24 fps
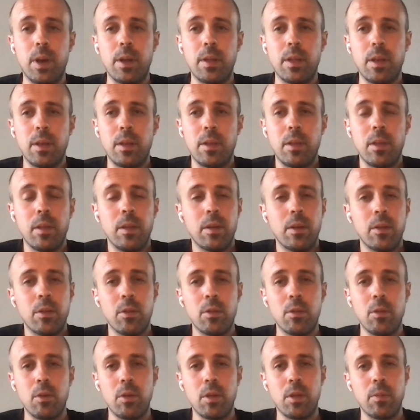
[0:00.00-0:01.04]
but I think
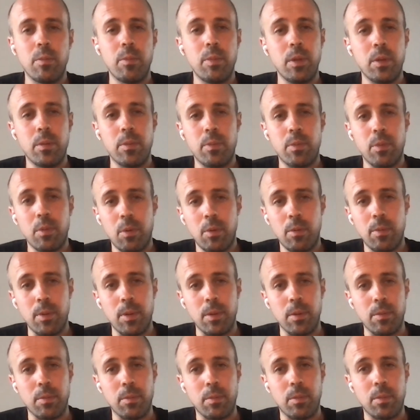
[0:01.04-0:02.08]
it's not a big
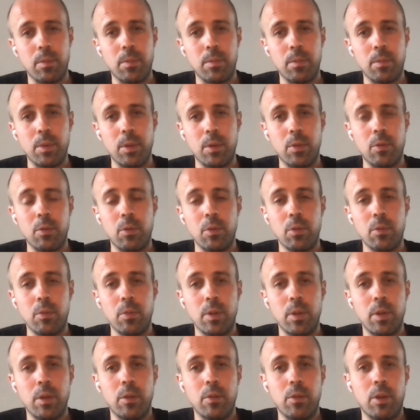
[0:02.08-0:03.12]
problem because
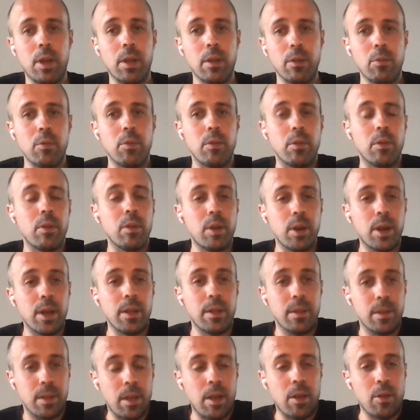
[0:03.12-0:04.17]
when you're trying to
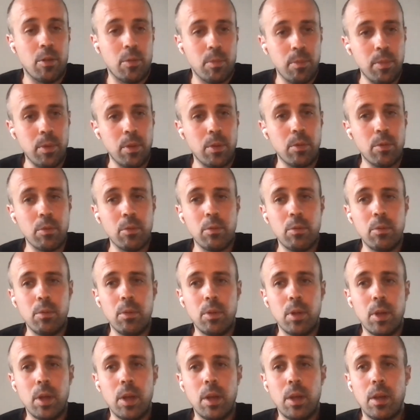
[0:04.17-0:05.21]
integrate such big
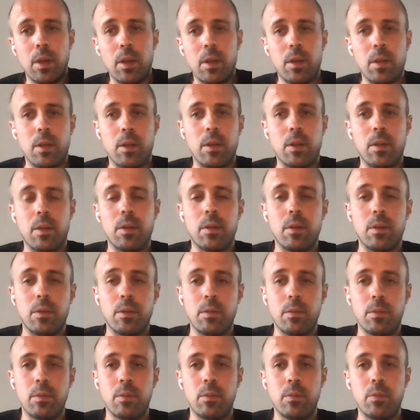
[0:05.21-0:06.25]
tool
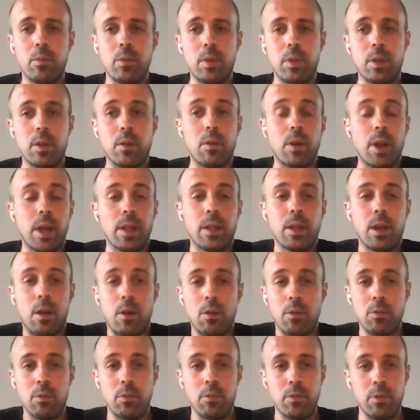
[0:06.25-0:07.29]
with great
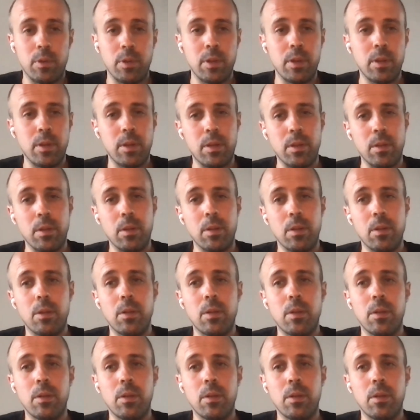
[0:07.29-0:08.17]
count of existing